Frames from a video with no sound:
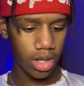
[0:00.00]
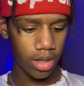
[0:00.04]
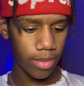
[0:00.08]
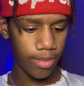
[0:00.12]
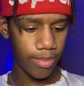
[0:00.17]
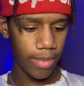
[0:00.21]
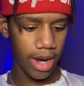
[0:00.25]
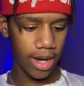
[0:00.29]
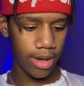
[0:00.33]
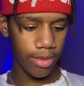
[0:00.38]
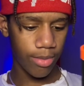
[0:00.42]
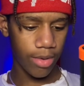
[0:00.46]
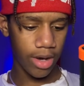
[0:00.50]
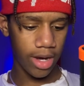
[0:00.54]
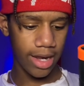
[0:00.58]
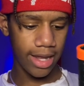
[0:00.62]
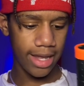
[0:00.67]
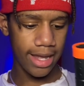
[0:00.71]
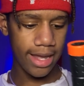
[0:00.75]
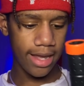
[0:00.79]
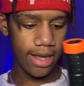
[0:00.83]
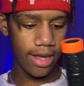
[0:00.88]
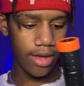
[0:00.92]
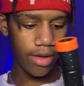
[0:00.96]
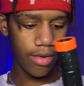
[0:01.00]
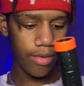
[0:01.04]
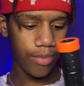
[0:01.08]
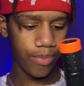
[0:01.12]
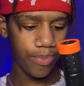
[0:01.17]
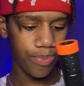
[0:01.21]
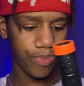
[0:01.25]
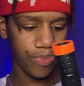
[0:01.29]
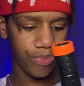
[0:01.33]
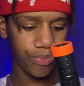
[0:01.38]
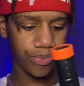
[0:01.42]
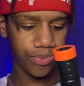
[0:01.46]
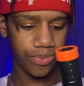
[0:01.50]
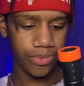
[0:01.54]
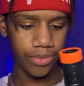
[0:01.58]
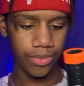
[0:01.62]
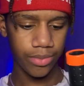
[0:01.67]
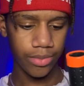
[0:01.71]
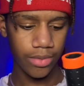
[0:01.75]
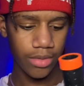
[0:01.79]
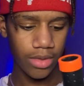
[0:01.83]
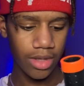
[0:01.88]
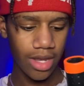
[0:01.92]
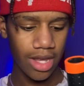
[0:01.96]
Bottom right here.
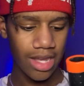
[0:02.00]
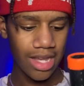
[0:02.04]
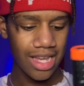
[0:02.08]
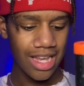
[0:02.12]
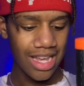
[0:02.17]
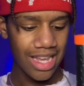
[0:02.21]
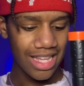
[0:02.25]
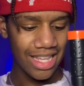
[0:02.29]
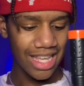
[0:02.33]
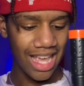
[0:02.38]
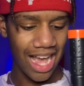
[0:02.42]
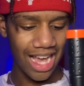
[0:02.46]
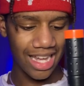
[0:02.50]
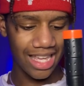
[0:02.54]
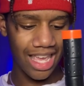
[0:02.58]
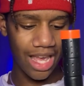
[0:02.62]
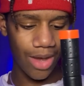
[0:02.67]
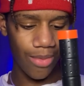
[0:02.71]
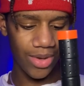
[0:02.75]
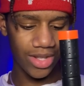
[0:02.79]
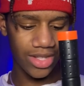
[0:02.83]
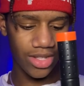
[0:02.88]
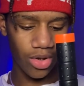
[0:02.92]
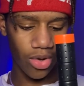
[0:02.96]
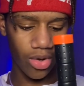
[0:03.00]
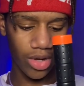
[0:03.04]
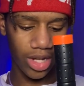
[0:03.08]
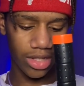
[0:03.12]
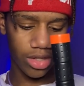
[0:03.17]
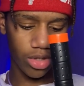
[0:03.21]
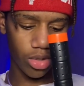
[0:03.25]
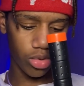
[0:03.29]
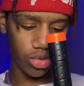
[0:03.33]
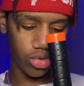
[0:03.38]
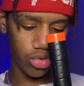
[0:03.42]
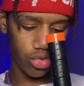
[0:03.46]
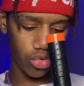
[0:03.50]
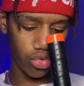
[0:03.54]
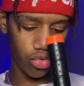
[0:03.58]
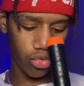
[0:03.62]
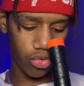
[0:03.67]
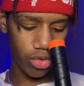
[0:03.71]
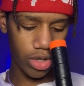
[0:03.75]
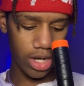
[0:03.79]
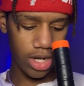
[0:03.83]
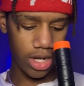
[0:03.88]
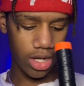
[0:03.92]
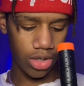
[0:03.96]
Yeah, I can't wait to go get those
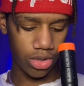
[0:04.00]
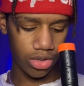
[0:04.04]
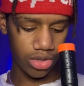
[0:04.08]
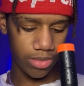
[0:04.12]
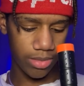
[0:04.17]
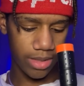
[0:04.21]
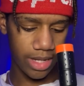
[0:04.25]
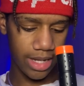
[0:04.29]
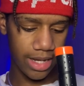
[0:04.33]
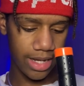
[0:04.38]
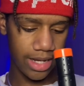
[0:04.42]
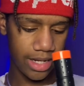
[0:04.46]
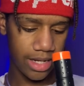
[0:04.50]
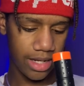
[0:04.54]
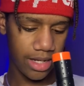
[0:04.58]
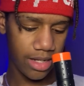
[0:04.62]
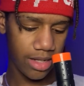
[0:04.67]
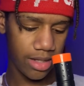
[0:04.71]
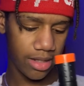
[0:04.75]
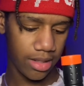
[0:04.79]
grills, man.